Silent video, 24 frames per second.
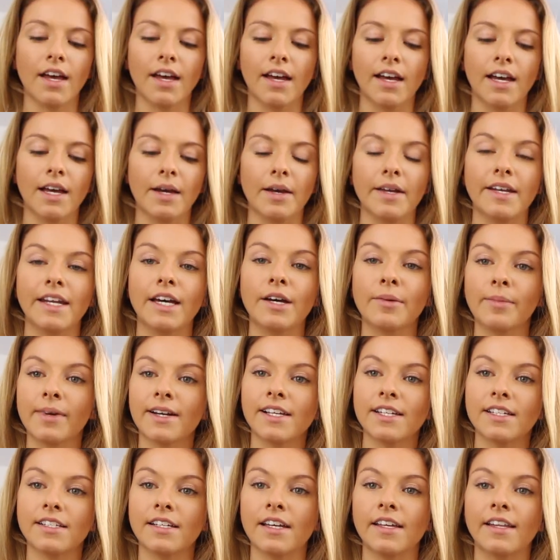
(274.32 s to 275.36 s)
And now I'm going
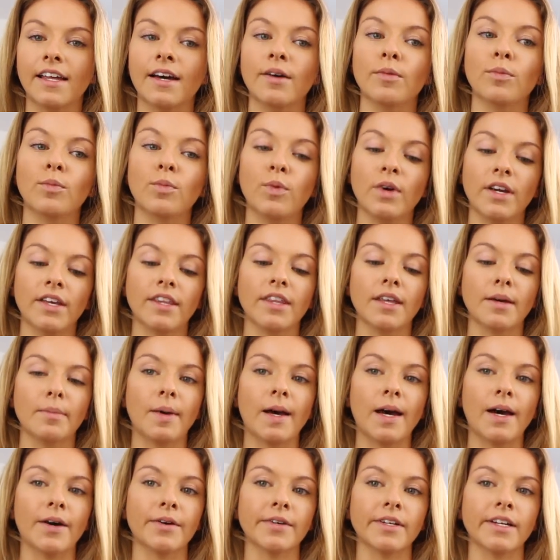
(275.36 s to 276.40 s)
to set that with a
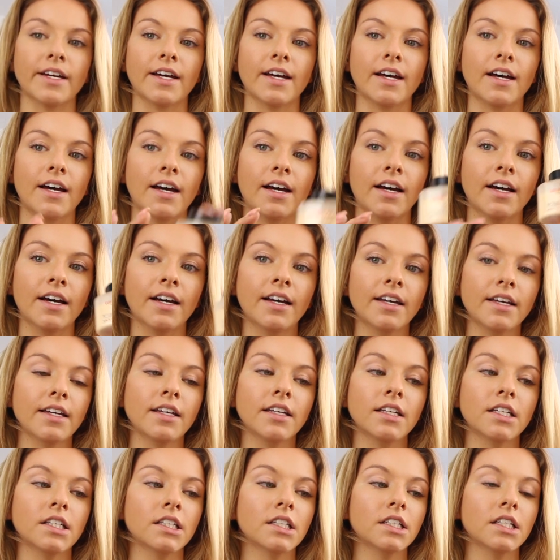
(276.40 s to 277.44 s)
powder.
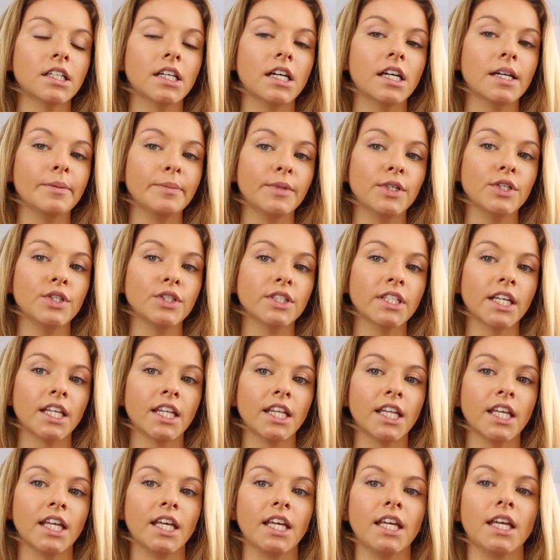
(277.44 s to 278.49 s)
I am
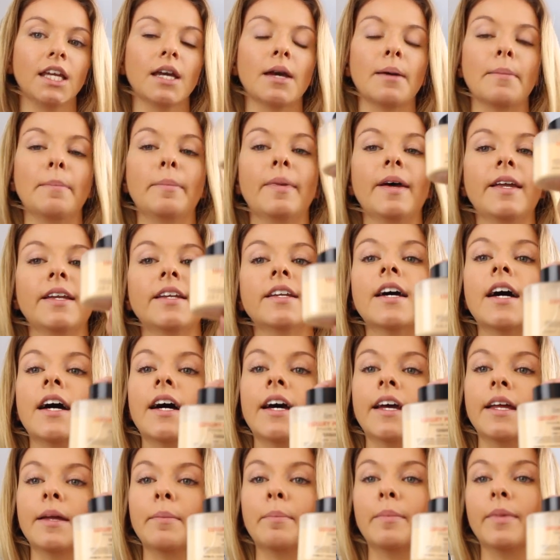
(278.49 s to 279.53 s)
using the Ben
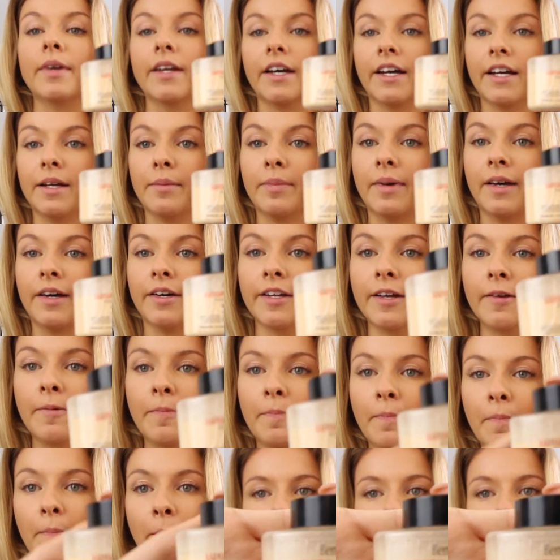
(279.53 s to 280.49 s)
Nye banana powder.